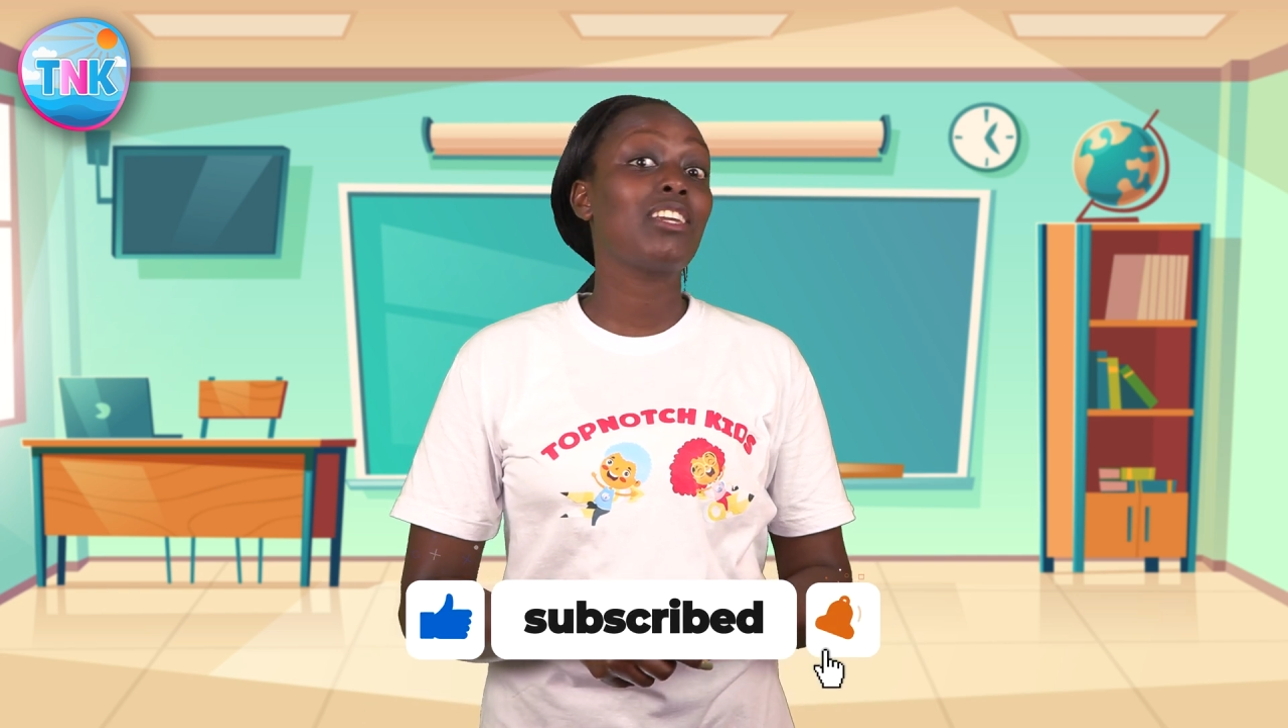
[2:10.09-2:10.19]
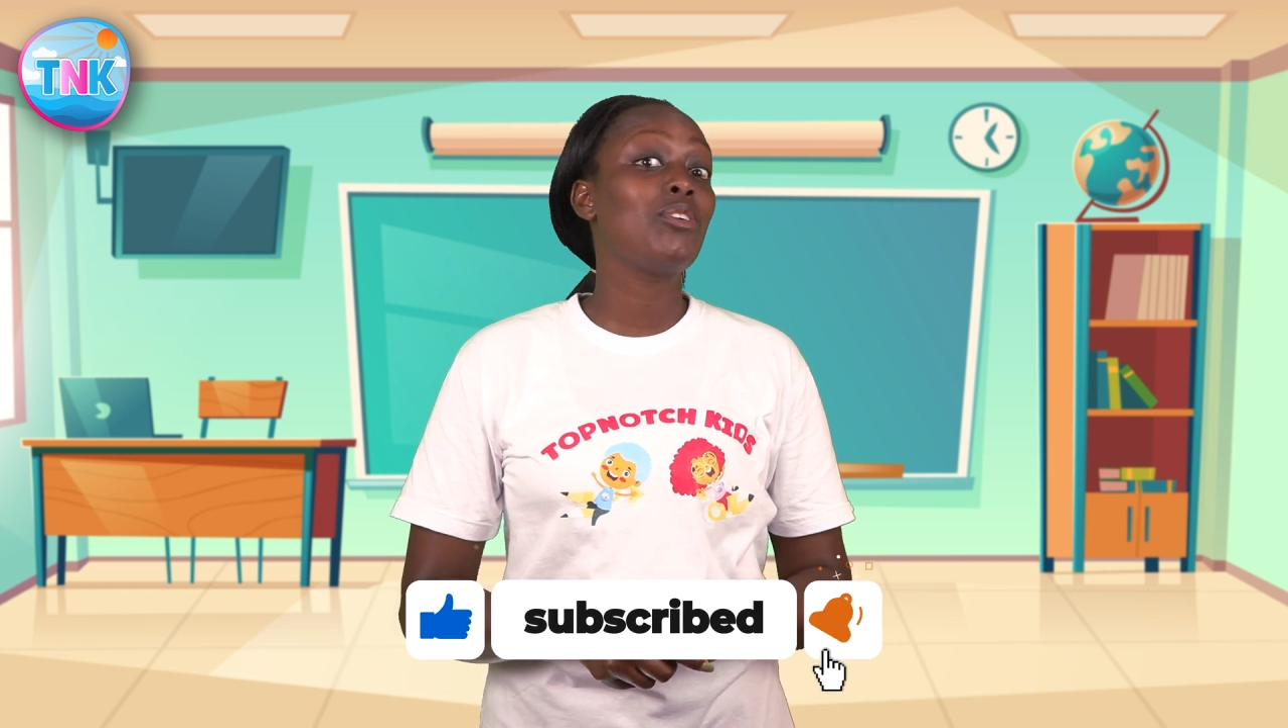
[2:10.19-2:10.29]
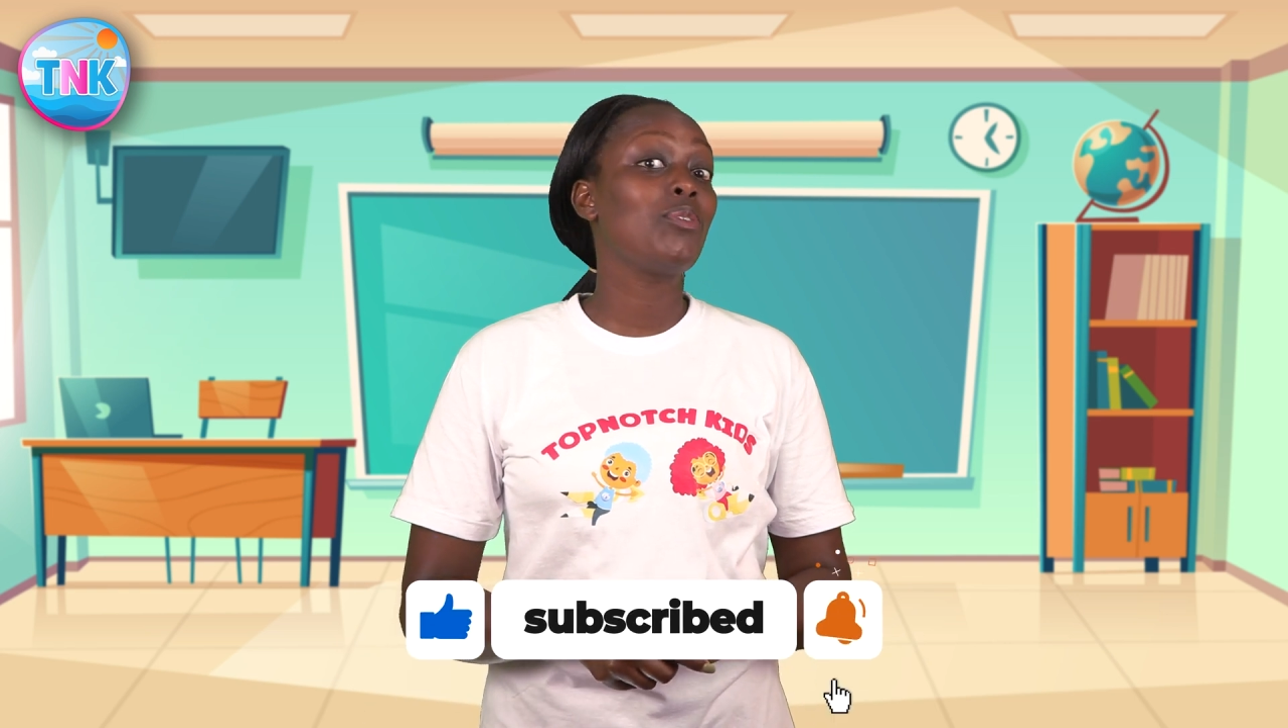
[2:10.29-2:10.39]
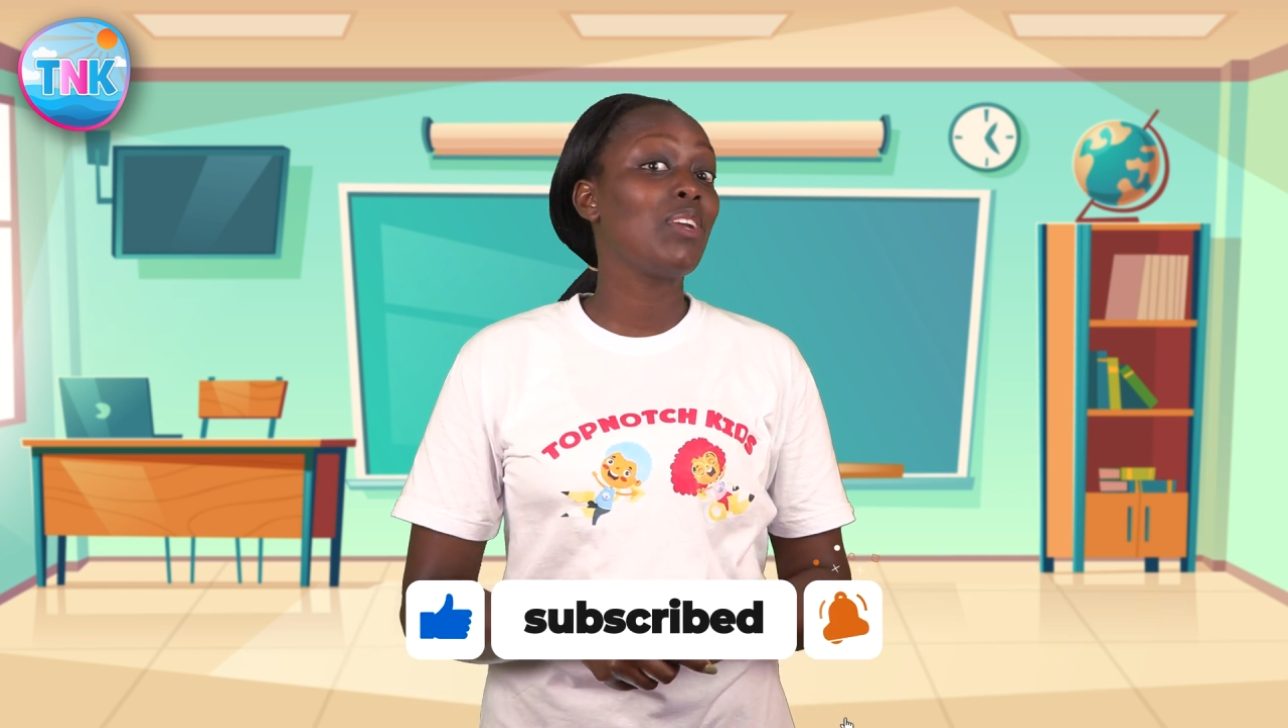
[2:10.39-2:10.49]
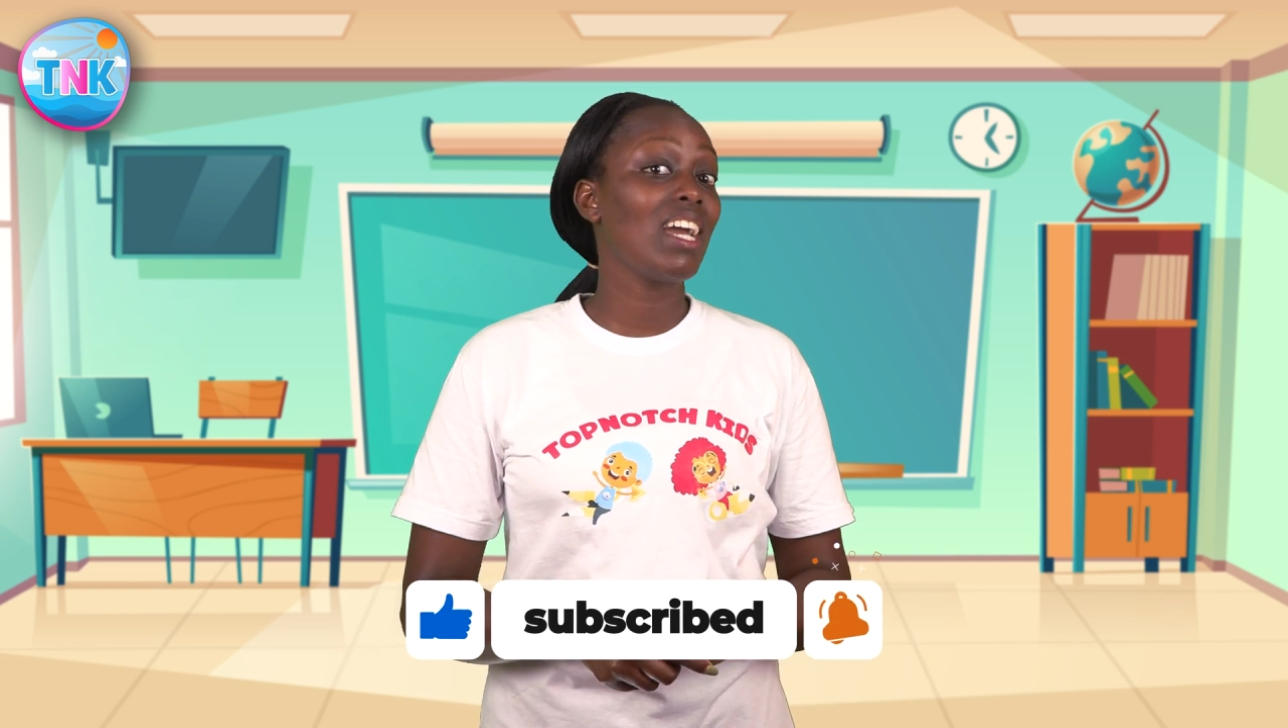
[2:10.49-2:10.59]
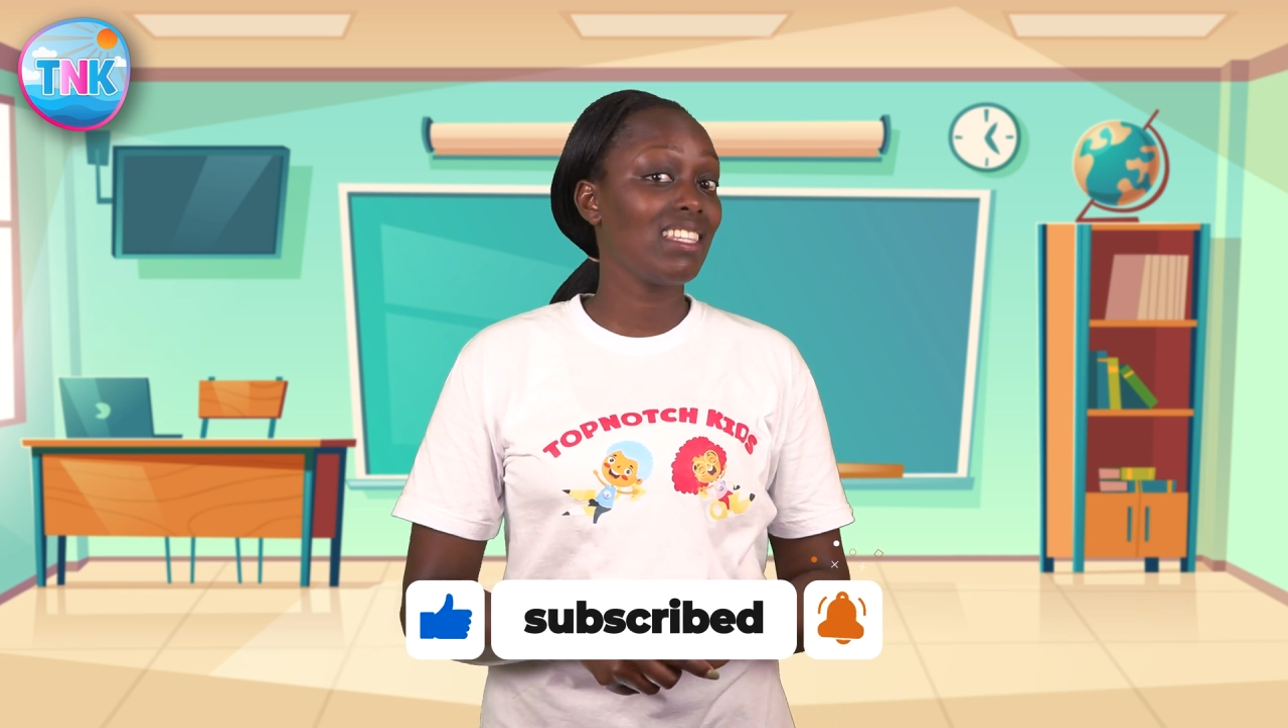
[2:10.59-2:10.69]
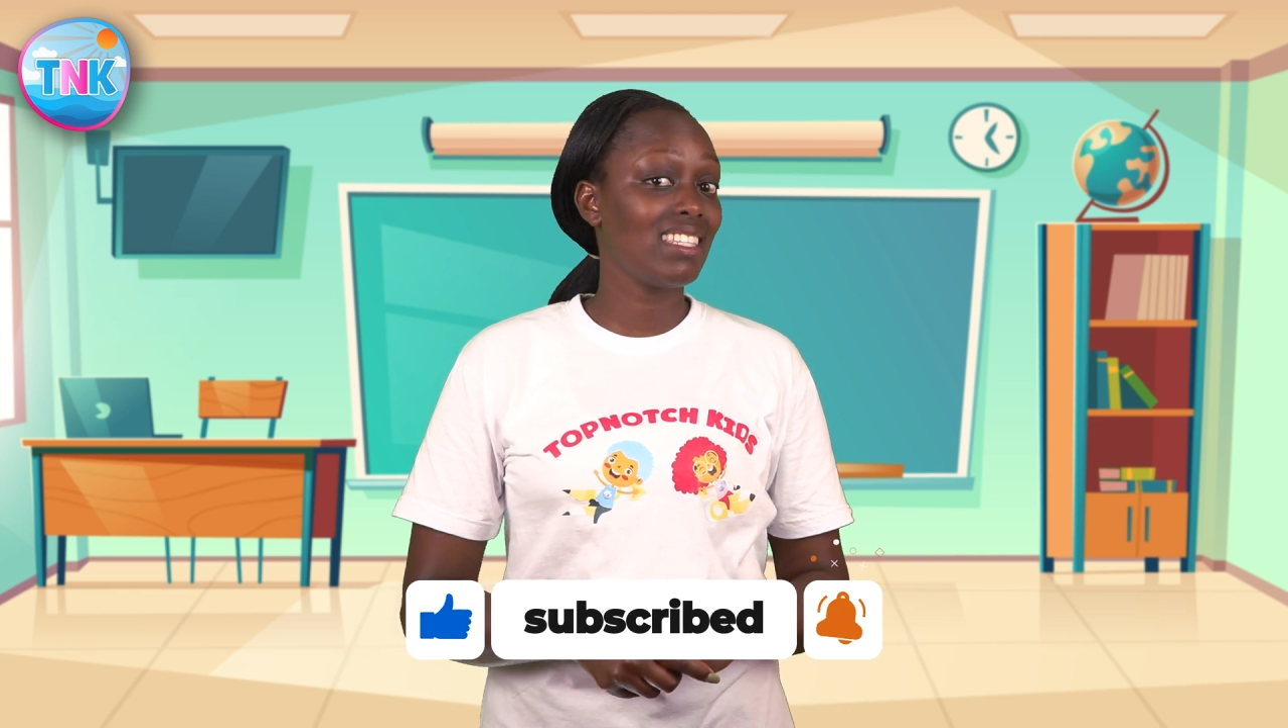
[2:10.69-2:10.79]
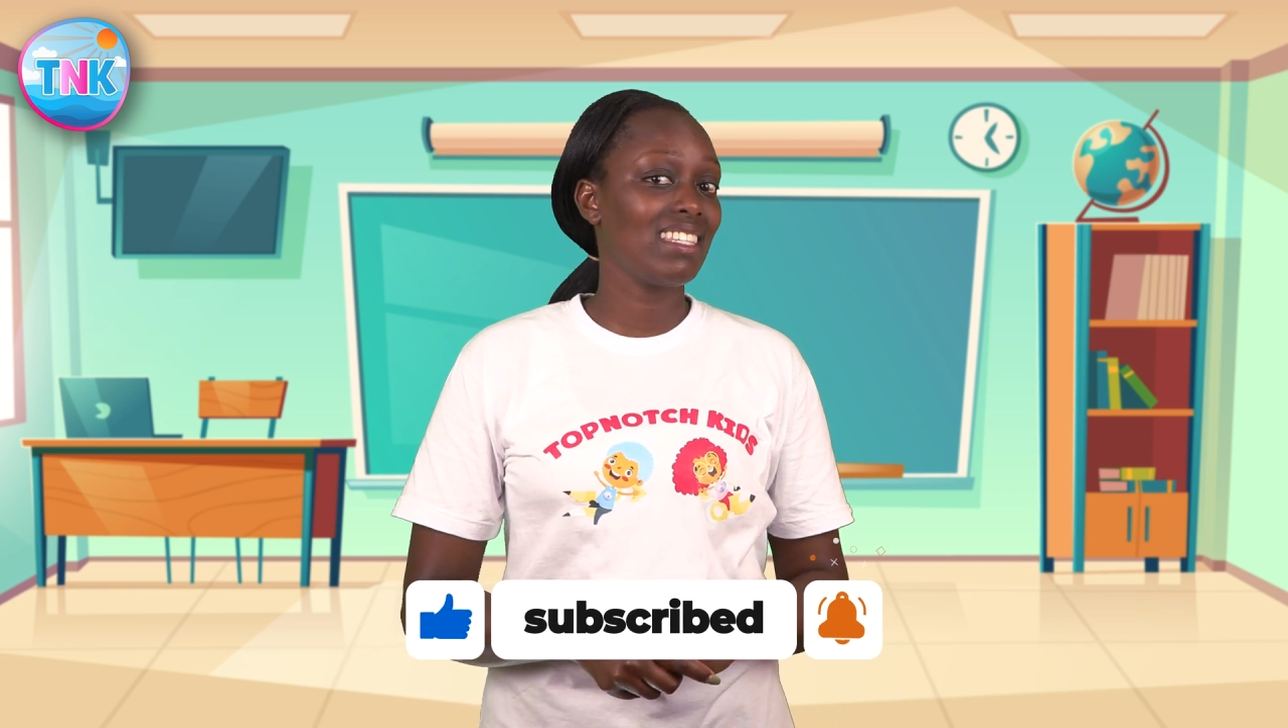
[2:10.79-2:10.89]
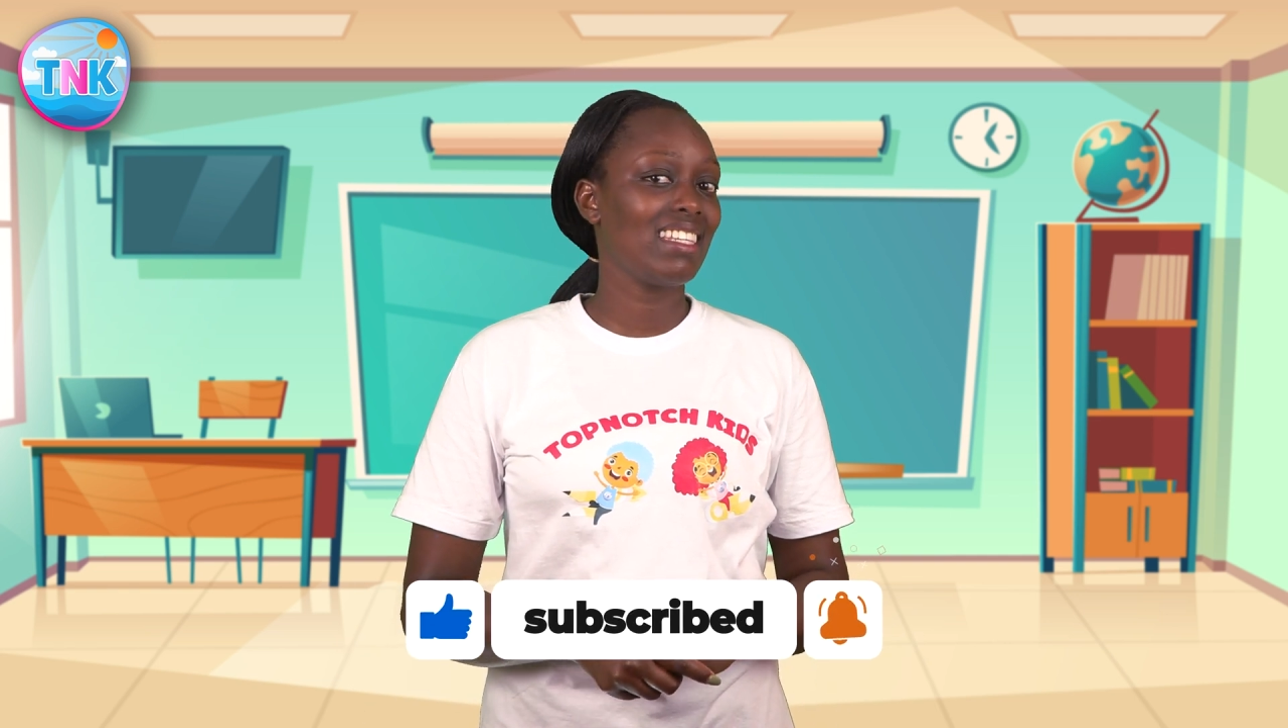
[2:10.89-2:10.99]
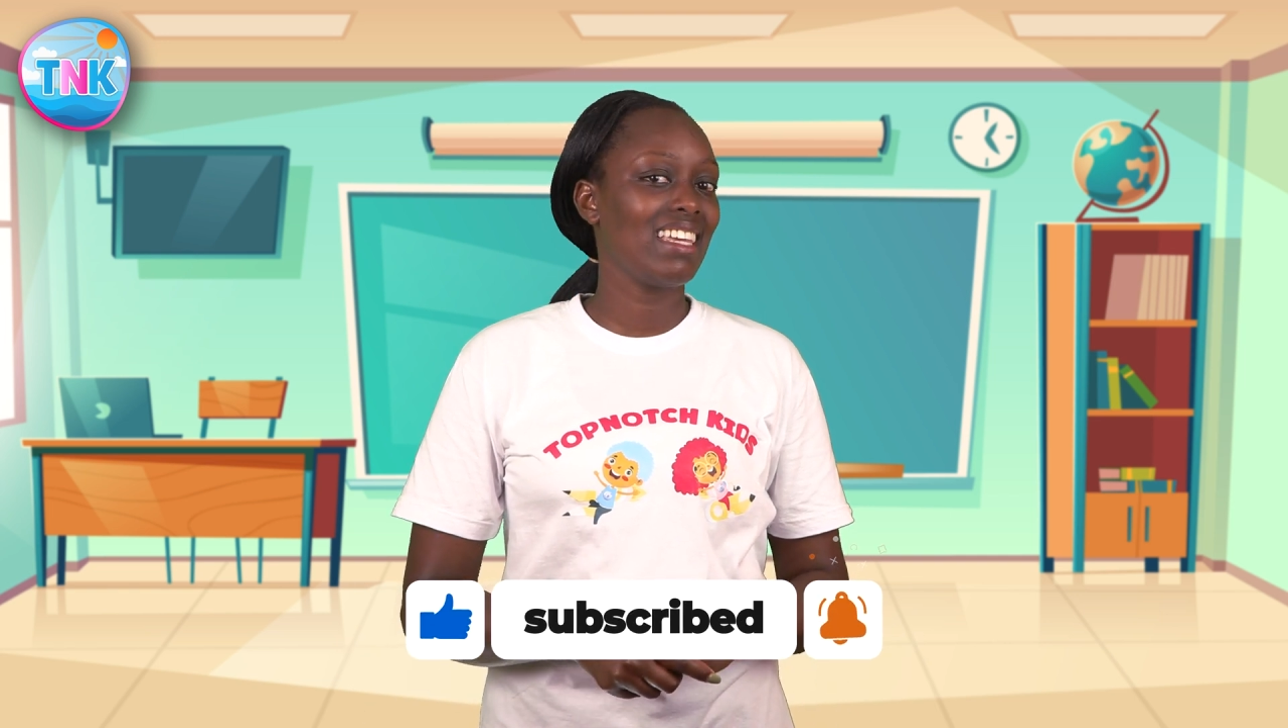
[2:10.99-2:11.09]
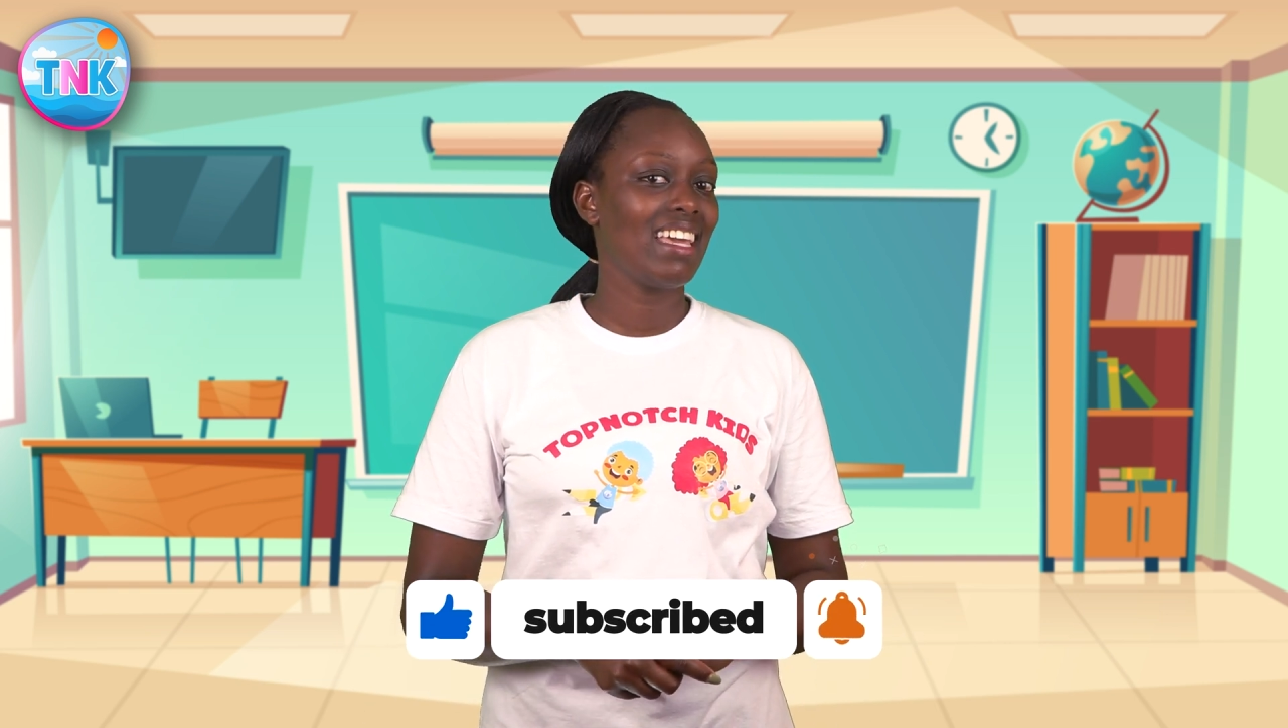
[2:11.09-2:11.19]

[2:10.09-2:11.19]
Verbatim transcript: curious,